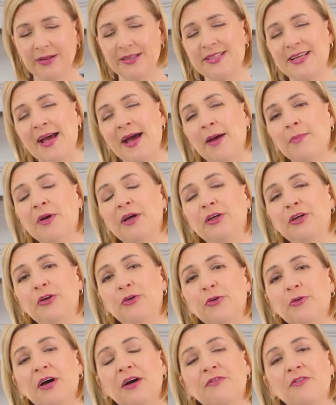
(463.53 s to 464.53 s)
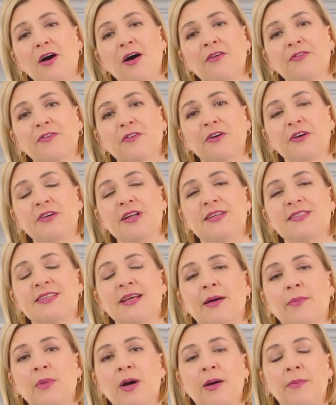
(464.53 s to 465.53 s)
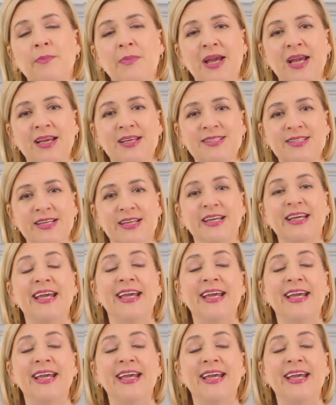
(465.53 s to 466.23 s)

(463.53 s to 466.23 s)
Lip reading: Sam, you have offered some amazing